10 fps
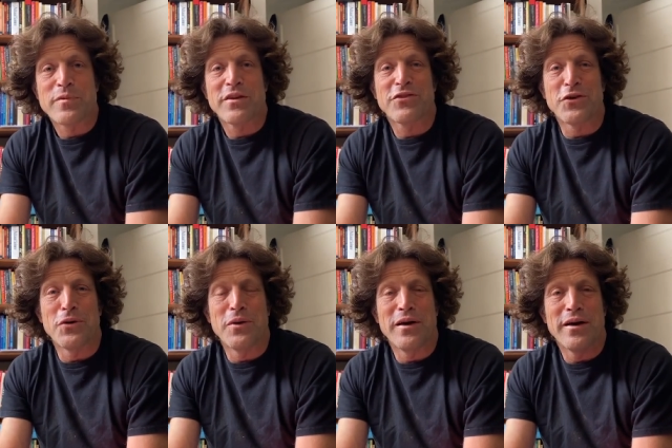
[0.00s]

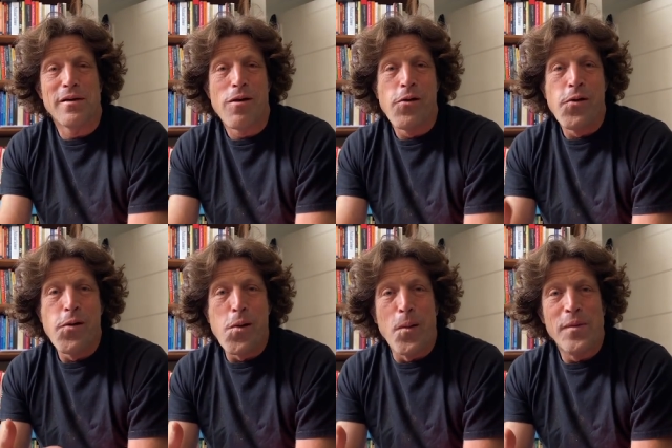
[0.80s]
So
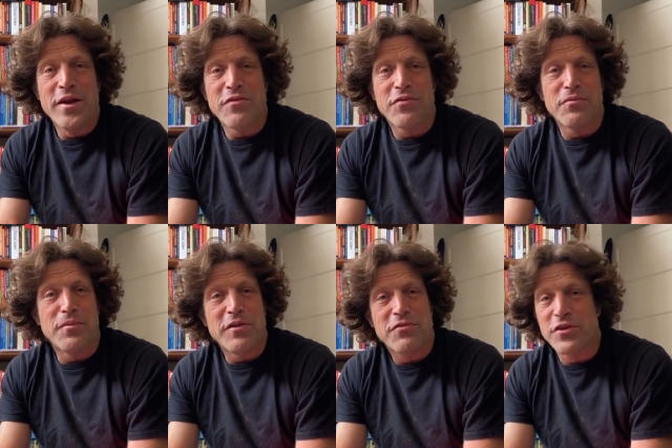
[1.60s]
if
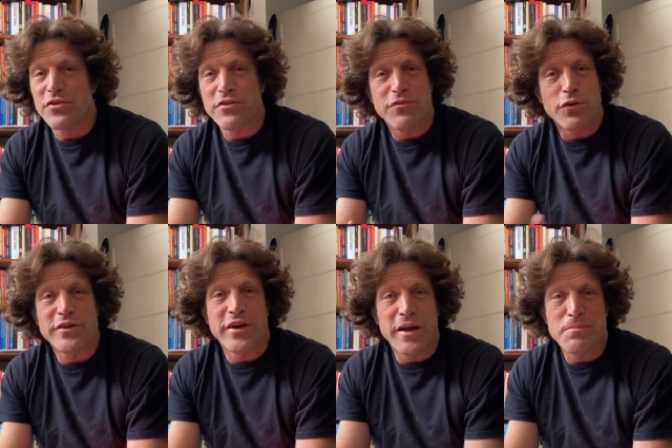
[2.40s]
my first
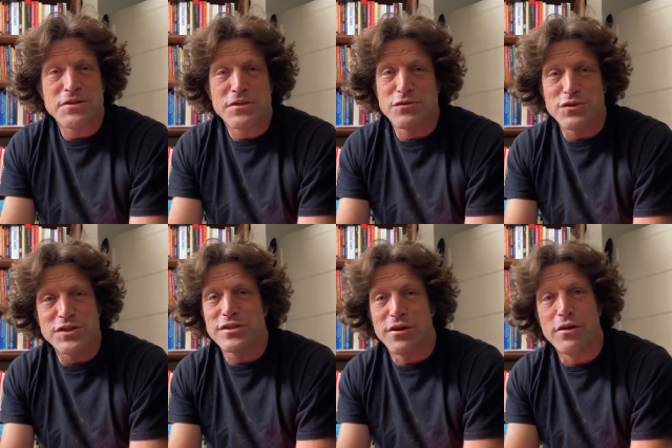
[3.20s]
14 episodes were
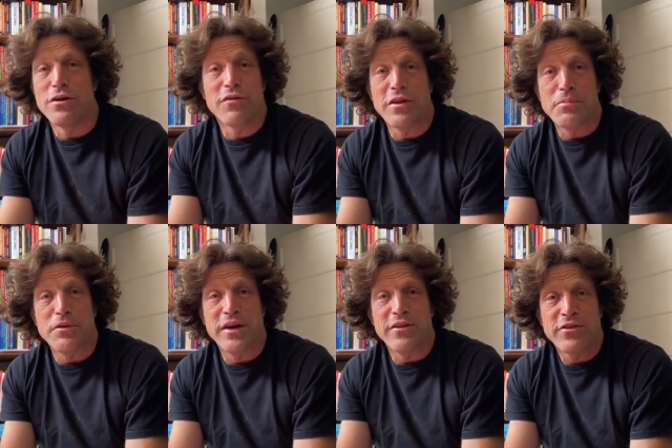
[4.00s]
just all over the
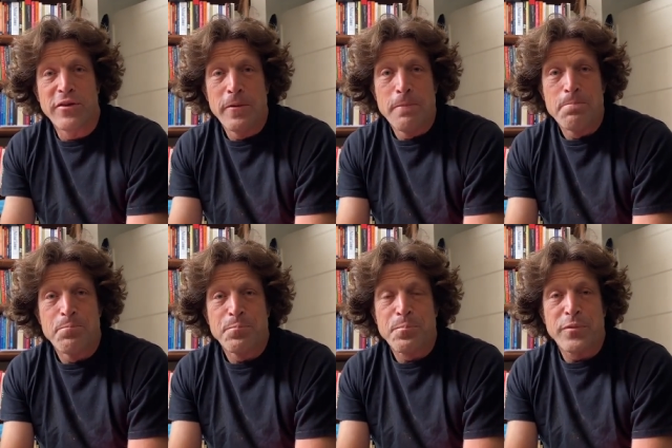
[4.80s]
place,
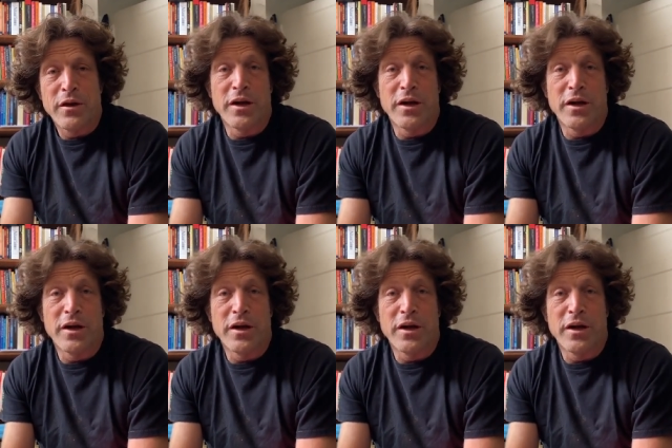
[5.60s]
on